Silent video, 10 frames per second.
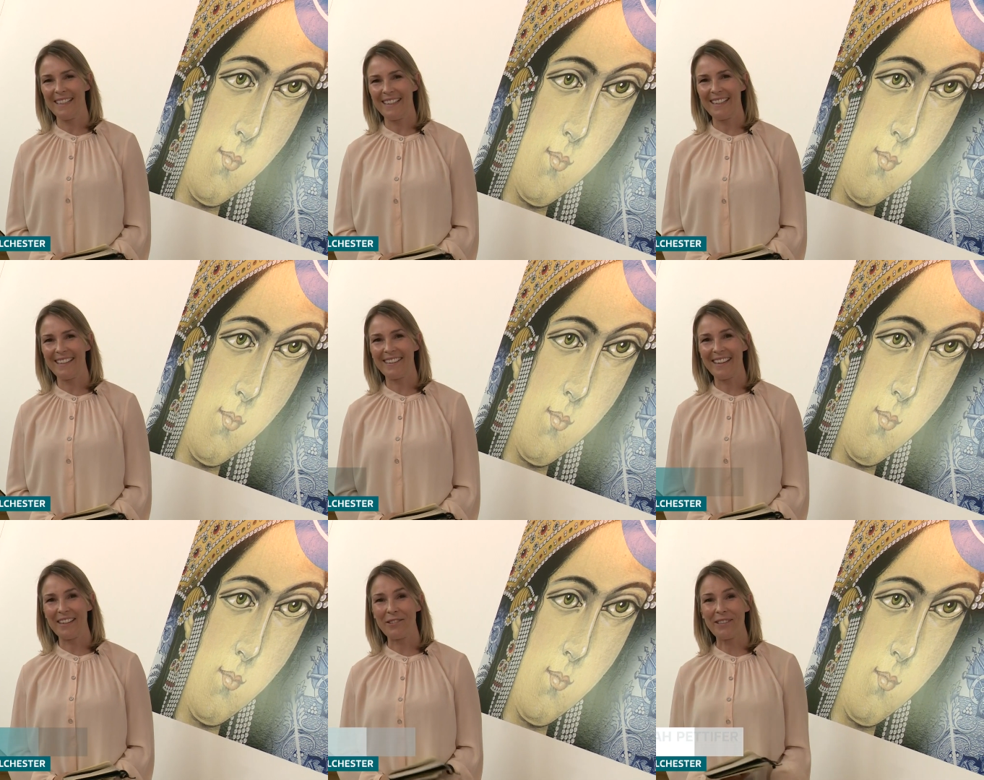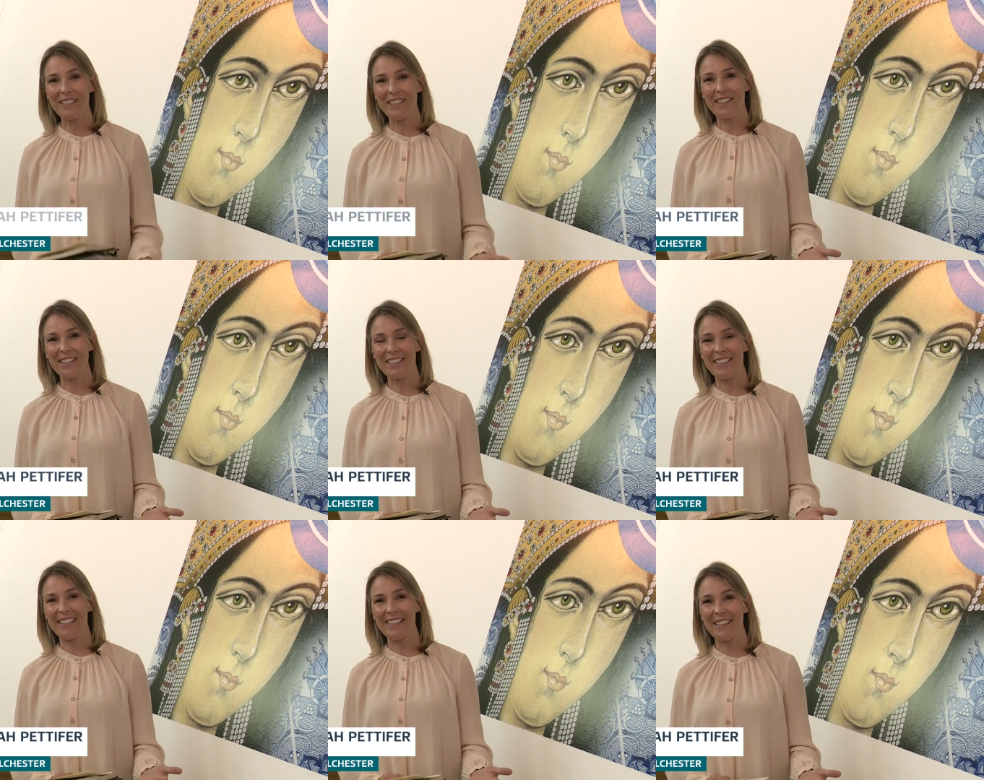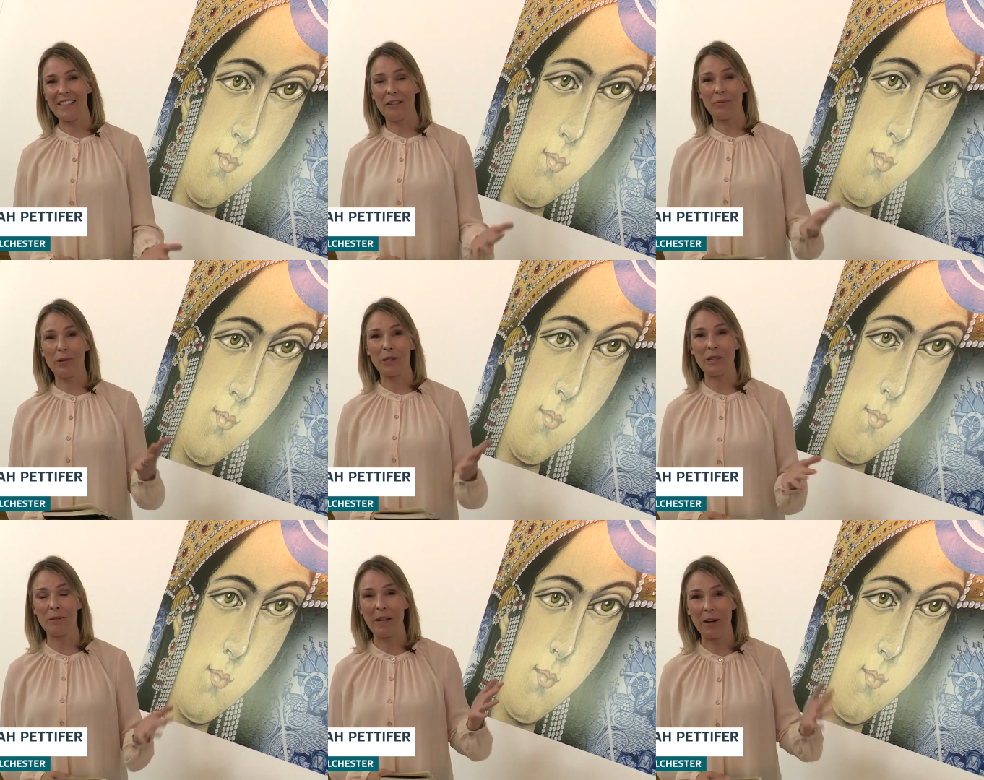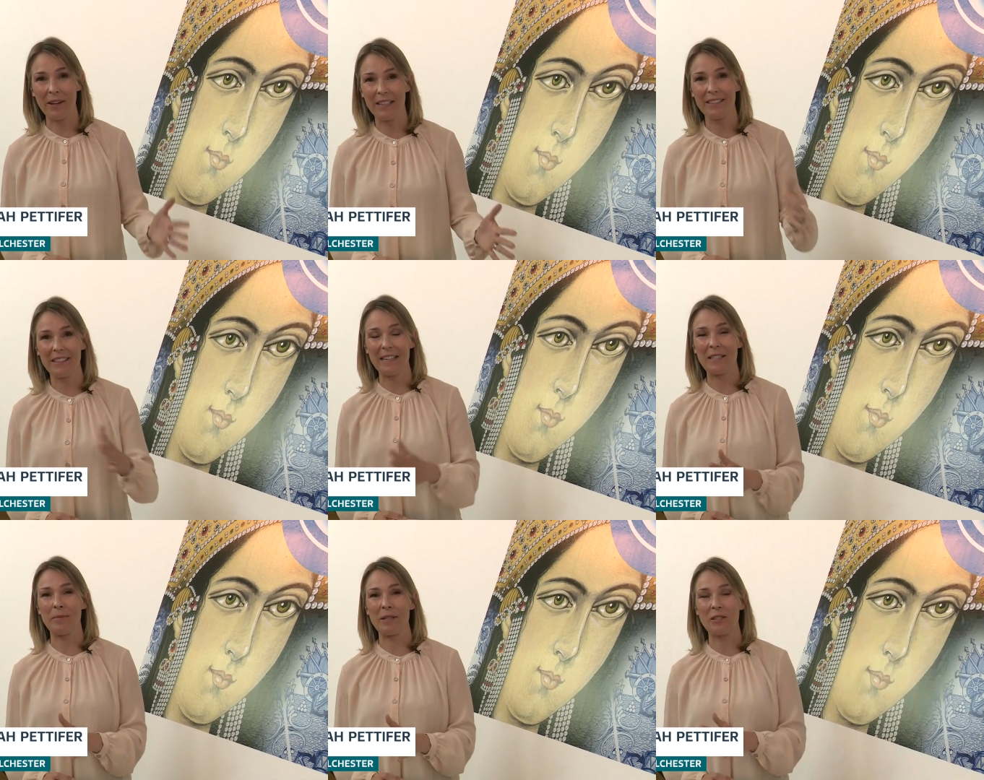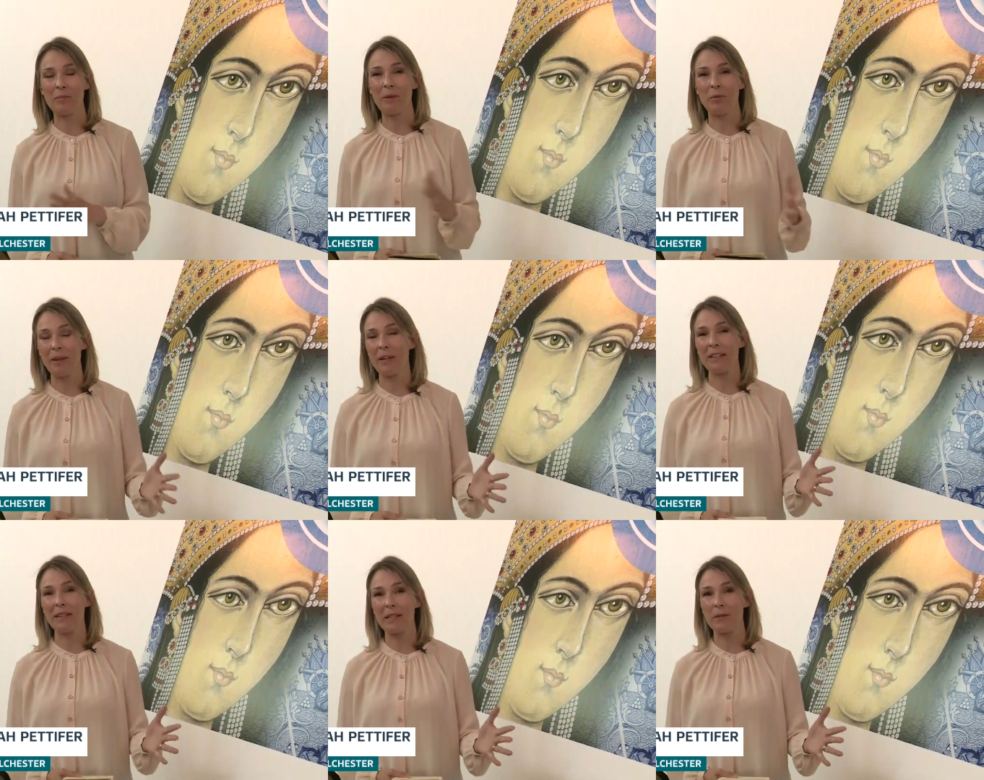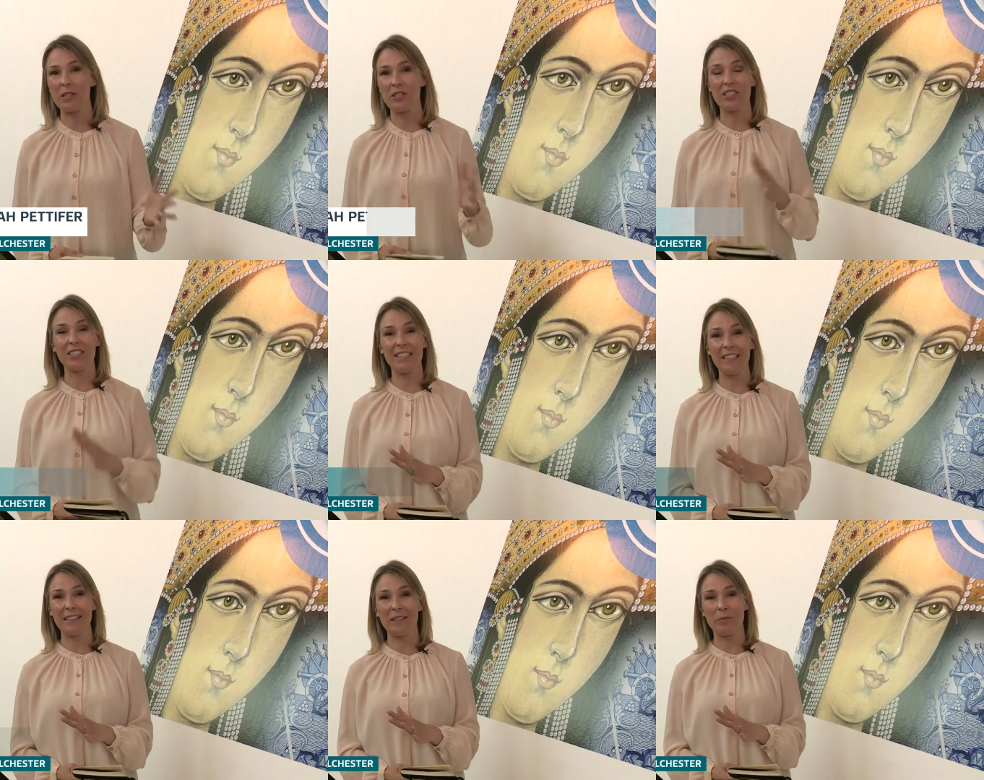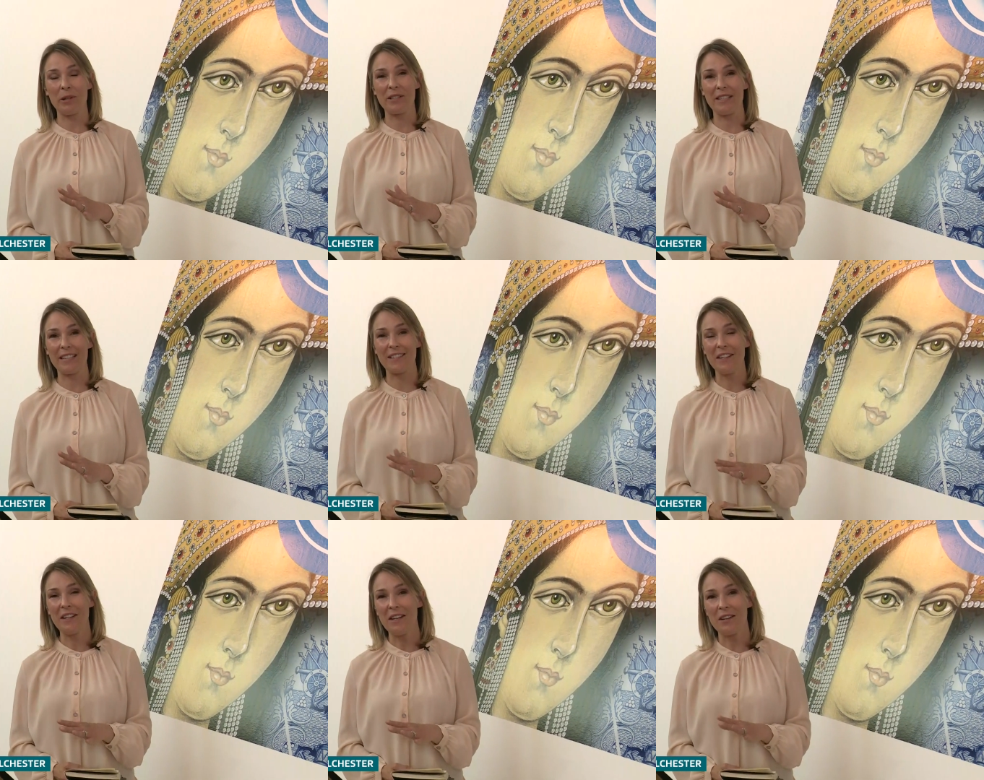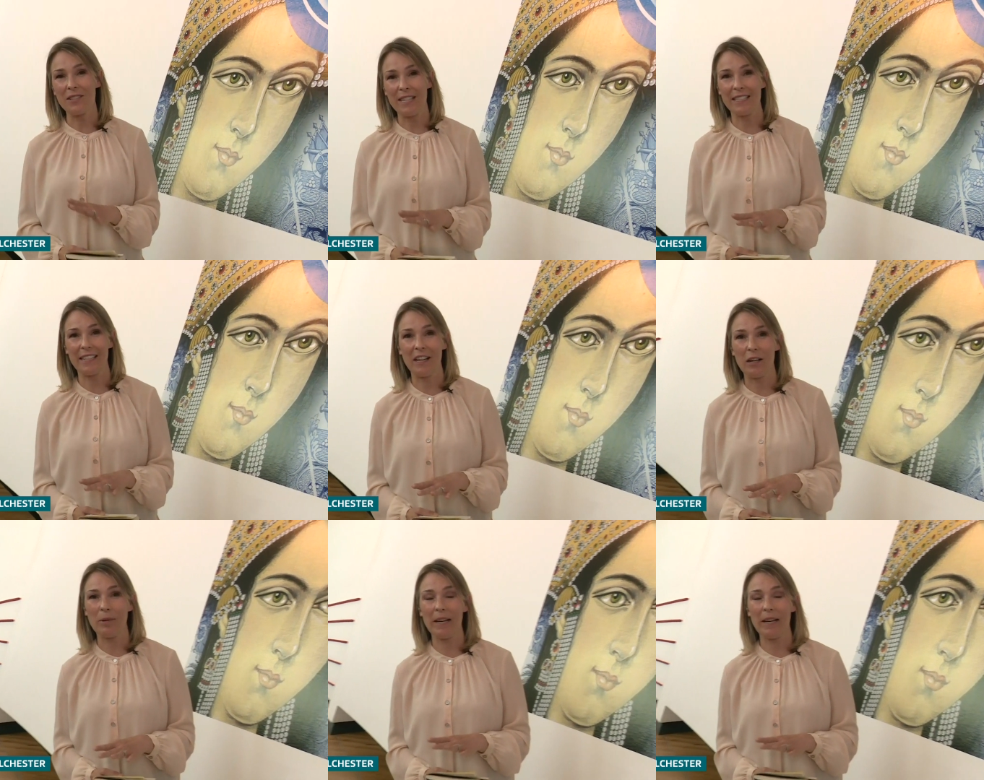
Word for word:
Speaker 1: Hello there. Well, as you can see, the workers behind the exhibition, the people behind the exhibition, are still in the process of setting it up